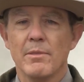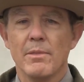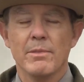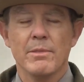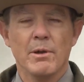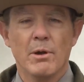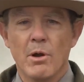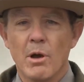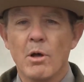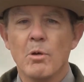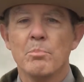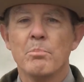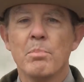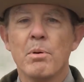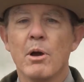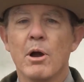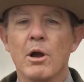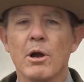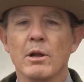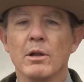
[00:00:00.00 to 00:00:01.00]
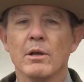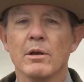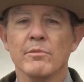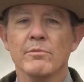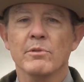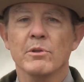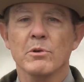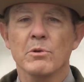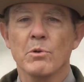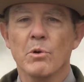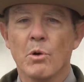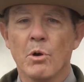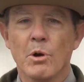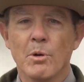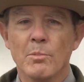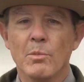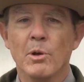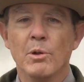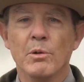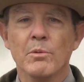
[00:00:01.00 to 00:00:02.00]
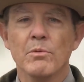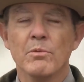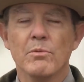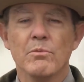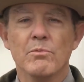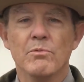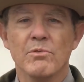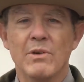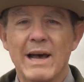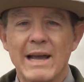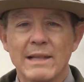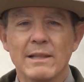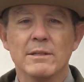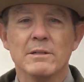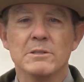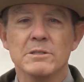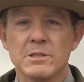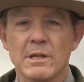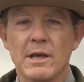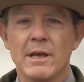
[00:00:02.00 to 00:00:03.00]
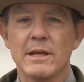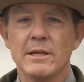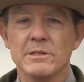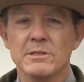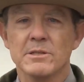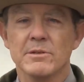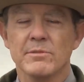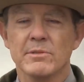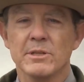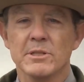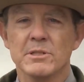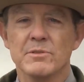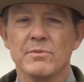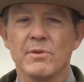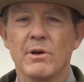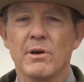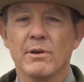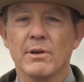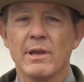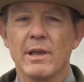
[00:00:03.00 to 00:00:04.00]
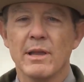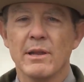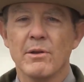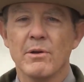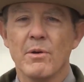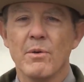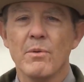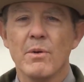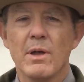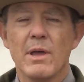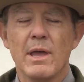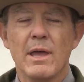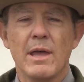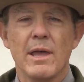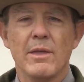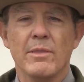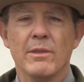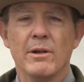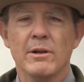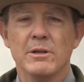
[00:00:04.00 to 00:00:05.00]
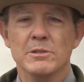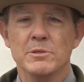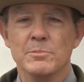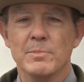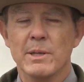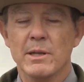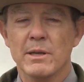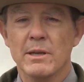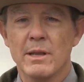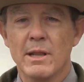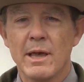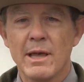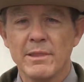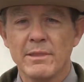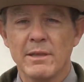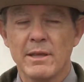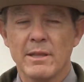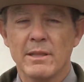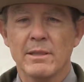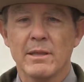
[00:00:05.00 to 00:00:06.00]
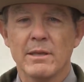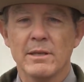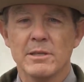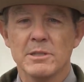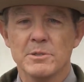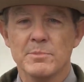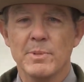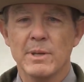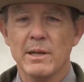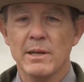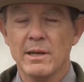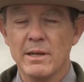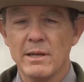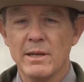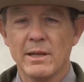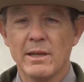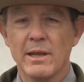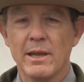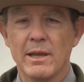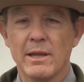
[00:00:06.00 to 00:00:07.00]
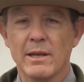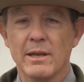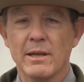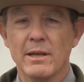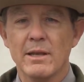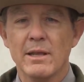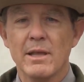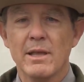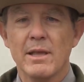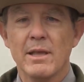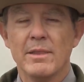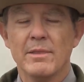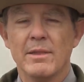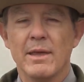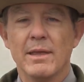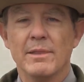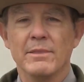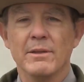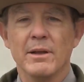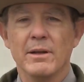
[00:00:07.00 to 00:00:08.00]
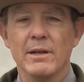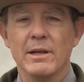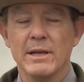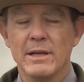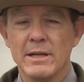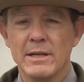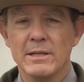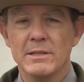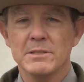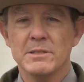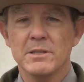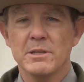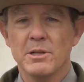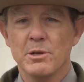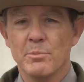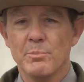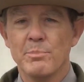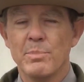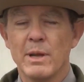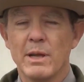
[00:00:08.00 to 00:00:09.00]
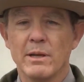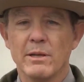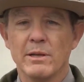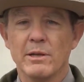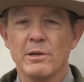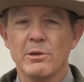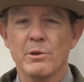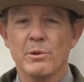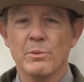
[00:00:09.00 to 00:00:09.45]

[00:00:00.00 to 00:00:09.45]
they're all part of the normal vital signs of this volcano, and there has been nothing that has been indicated that there is an impending